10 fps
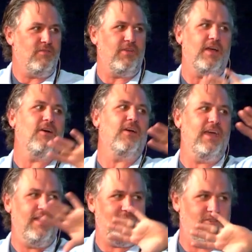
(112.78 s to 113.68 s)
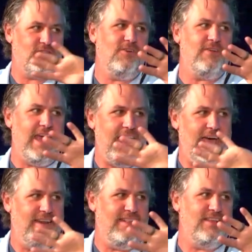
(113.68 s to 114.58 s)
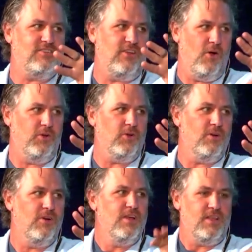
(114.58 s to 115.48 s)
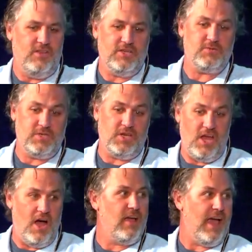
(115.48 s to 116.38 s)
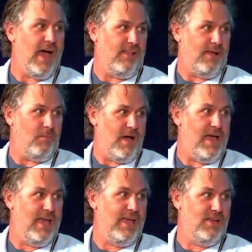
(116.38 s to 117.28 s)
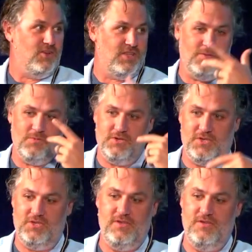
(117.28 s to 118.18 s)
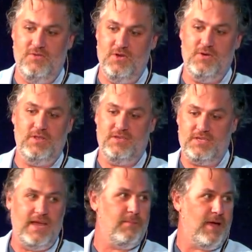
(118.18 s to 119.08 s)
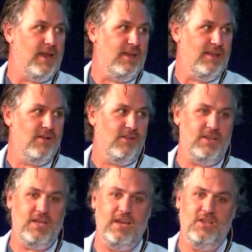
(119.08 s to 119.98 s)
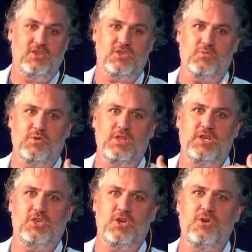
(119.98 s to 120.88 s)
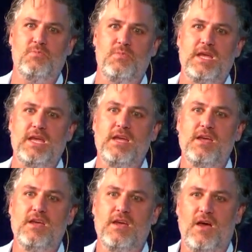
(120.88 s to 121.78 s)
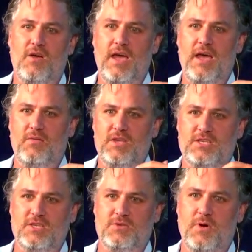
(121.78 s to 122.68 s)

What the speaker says: you feel like, okay, that's your dad, and that's the older. Sure. This was a young guy, like my age, that was doing the same kind of deal, and it just really showed me, okay, this is